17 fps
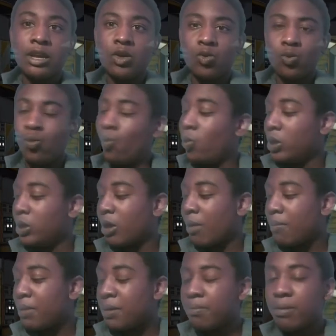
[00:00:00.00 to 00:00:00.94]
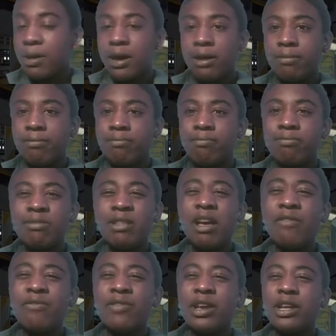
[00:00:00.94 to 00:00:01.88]
What do I mean by?
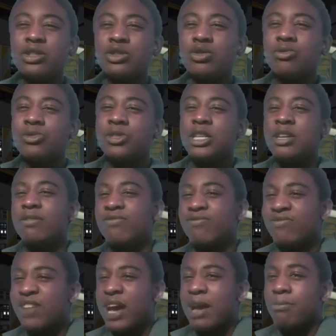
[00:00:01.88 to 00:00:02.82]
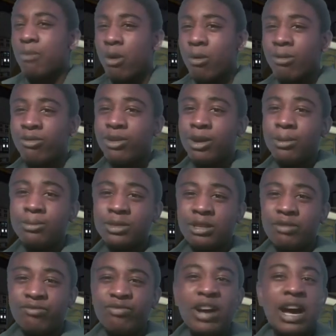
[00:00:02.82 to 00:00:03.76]
Not fans who've seen 5 Marvel films
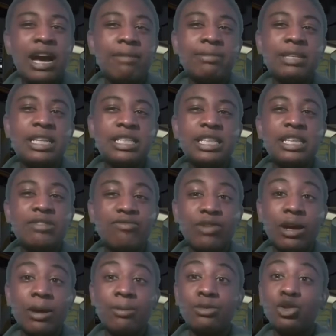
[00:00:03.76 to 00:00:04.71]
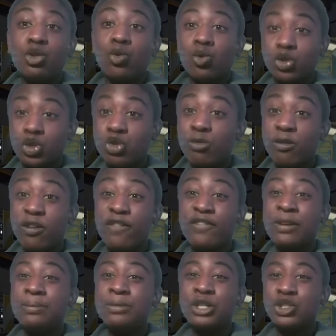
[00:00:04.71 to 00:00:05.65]
and 5 DC films, or superhero
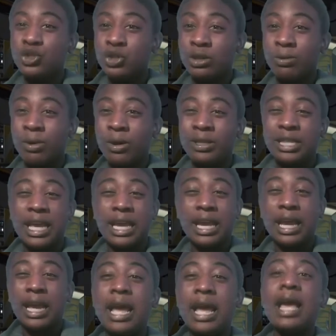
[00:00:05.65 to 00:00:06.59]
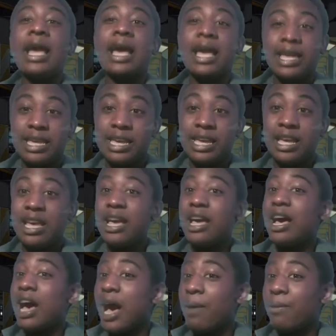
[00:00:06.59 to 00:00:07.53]
films in general and think, hey,
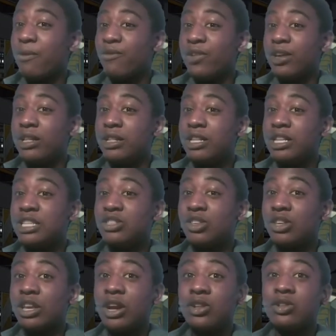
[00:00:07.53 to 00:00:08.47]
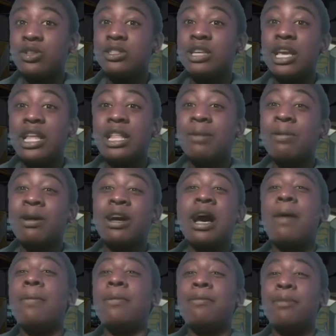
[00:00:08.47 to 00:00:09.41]
I'm a fan of these characters and I'm a
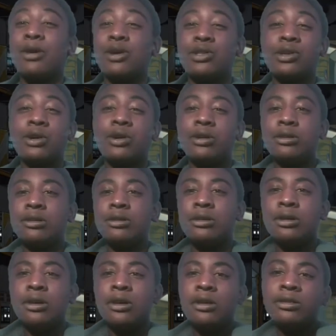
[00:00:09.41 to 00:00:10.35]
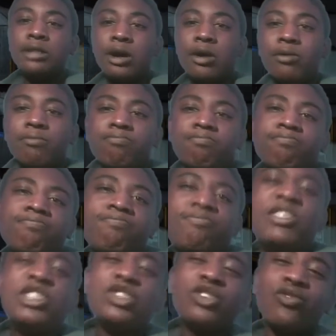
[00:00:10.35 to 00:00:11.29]
comic book nerd. No.
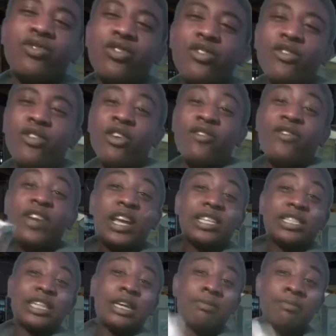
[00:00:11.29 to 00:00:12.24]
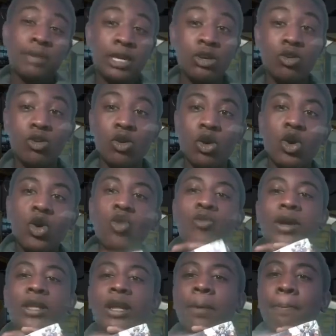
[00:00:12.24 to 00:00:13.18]
These are for fans like me, who
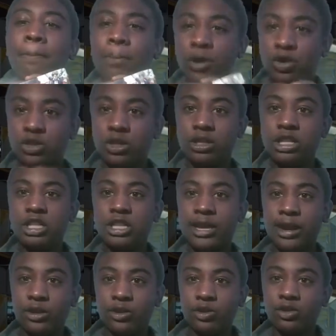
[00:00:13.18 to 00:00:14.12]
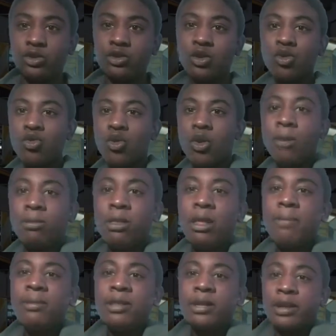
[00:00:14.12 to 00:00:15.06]
read out books on these characters, who grew up
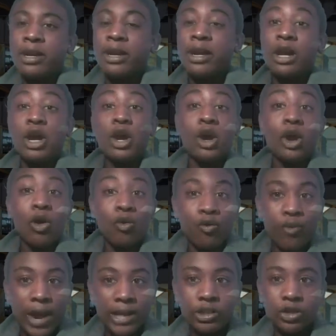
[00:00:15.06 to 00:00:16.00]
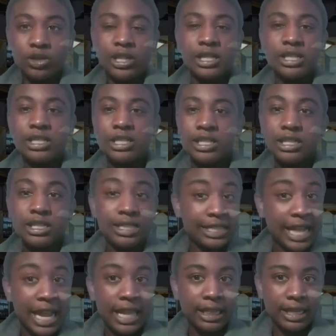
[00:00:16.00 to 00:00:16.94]
legendary writers like
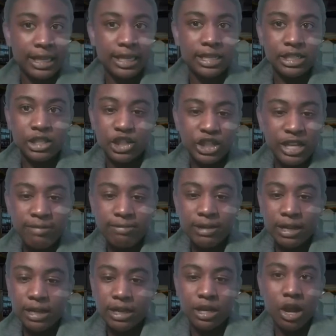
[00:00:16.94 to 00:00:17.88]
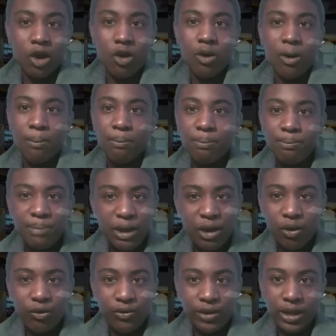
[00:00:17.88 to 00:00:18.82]
Stanley, Steve Ditko,
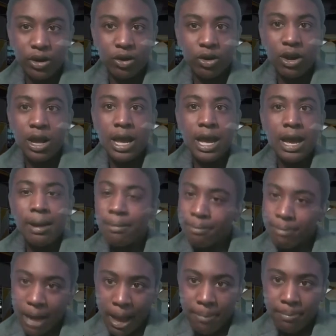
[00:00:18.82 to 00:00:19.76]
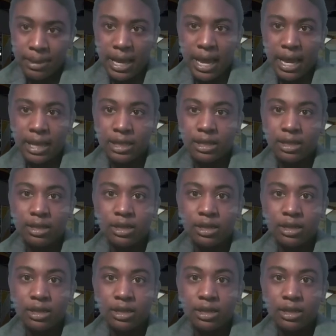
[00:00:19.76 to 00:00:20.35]
Bill Finger, Bob Kane,